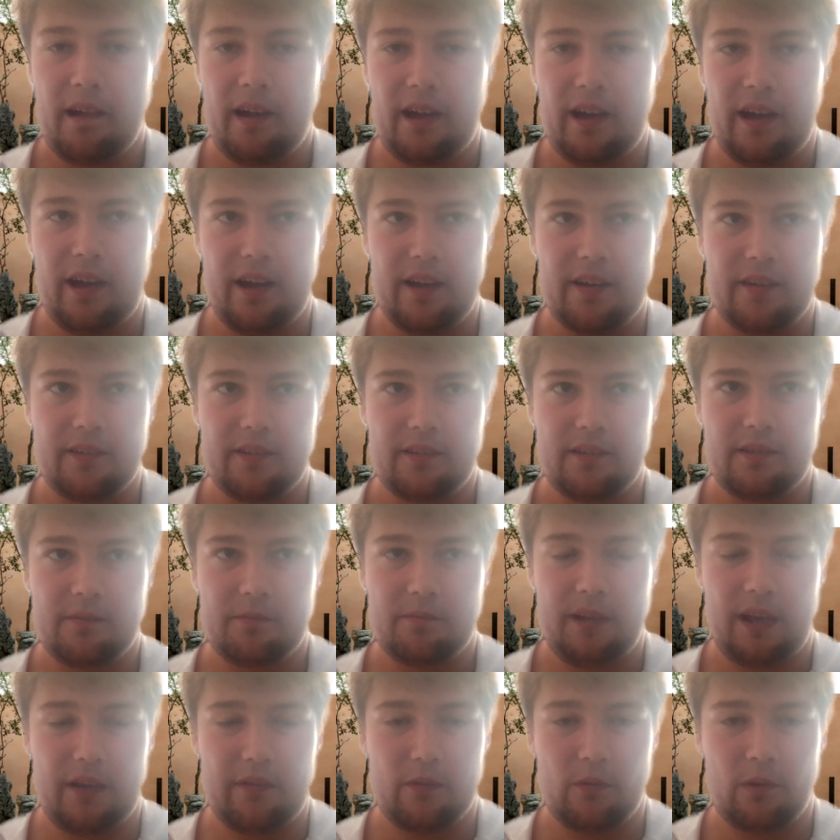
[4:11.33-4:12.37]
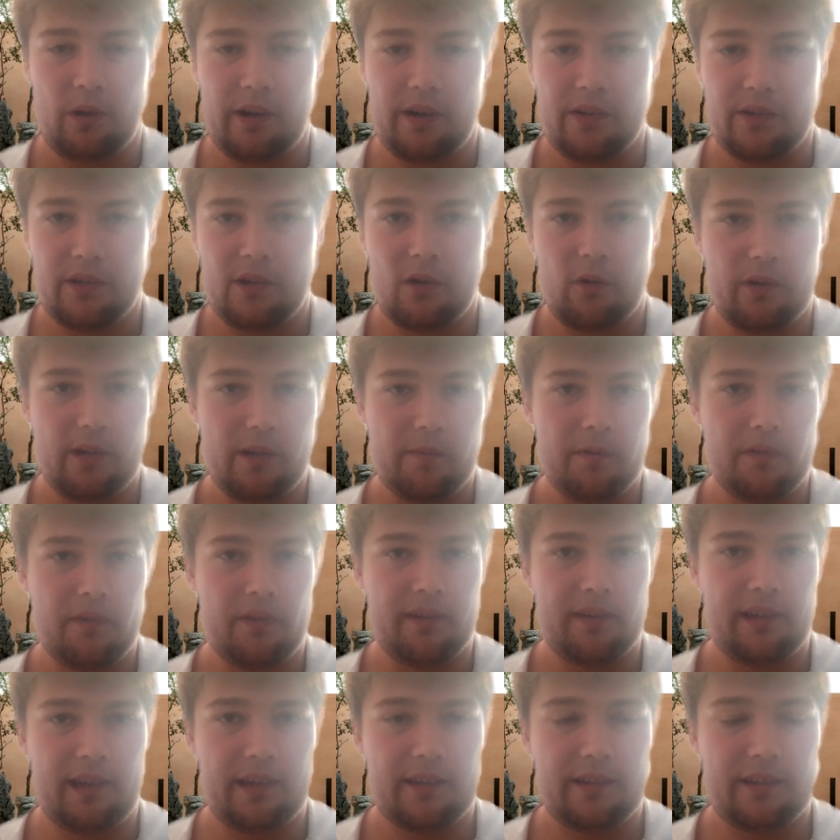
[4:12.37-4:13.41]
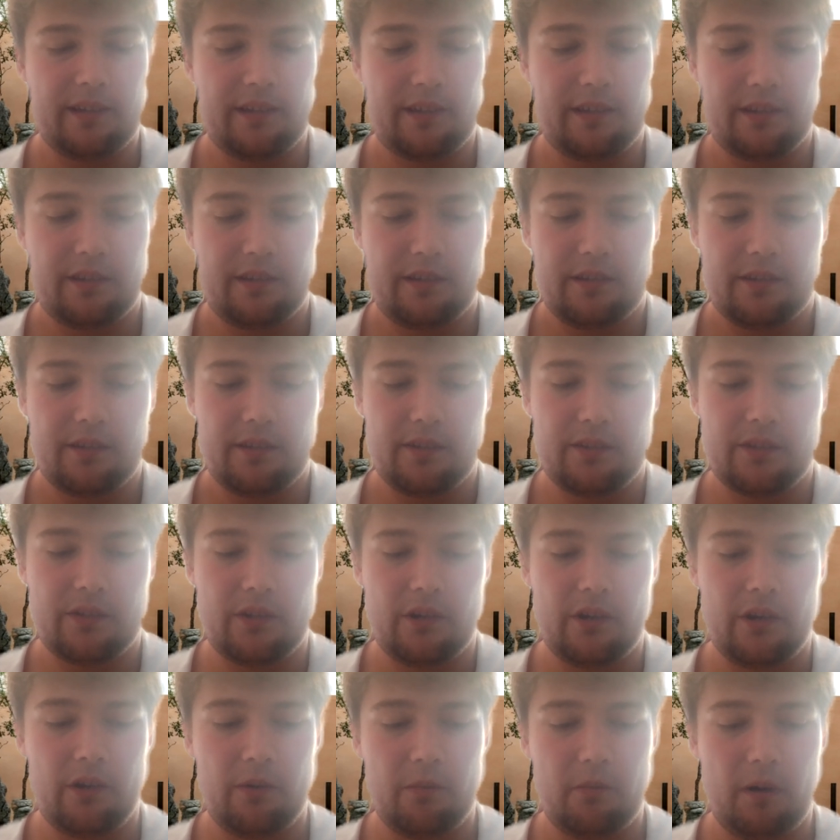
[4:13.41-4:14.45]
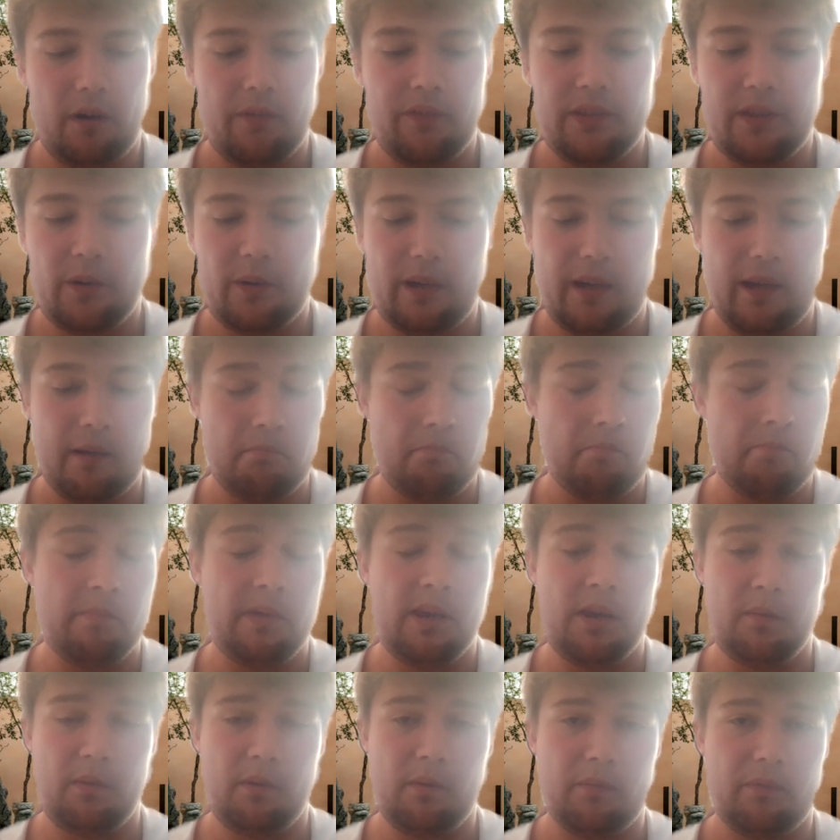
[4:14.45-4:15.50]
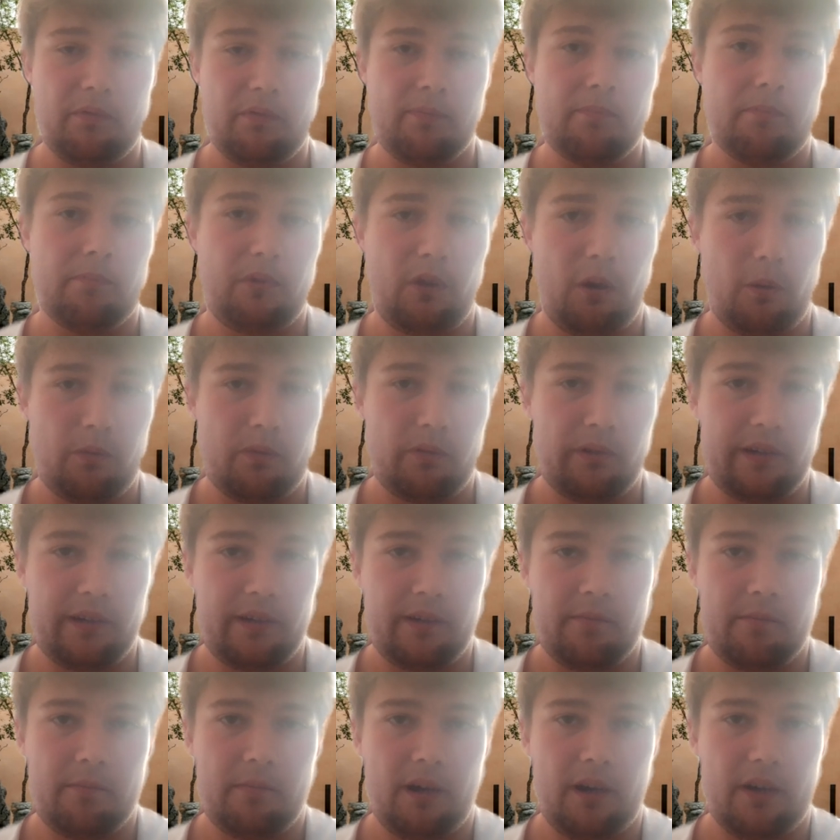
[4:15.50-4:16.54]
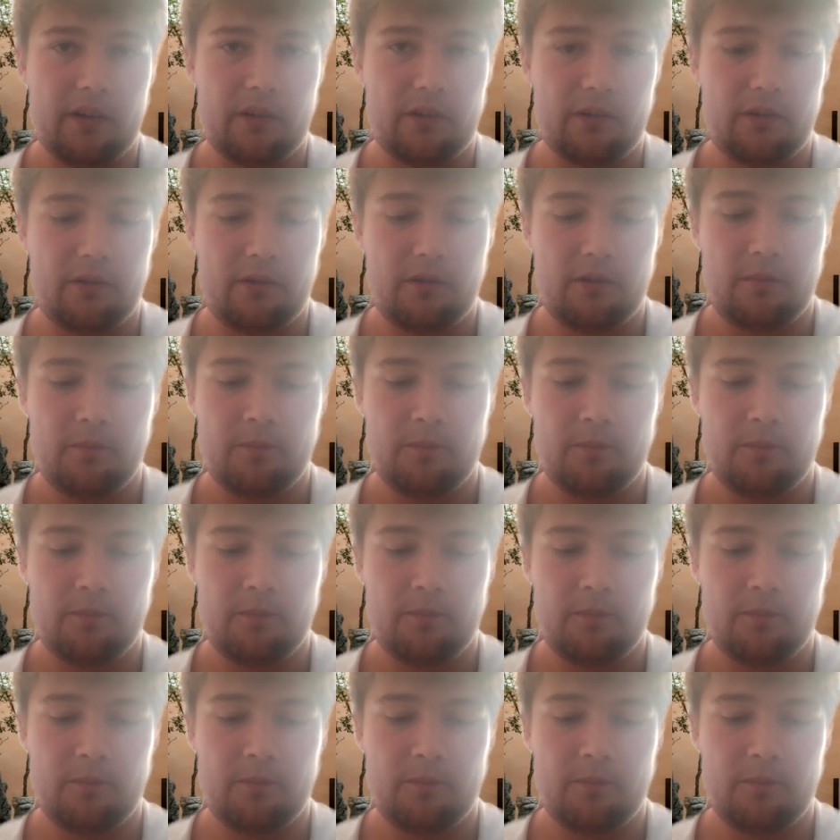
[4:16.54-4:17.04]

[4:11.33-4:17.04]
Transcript: And David Raya as a goalkeeper is fantastic. So I think they'll get minimum top three, Arsenal.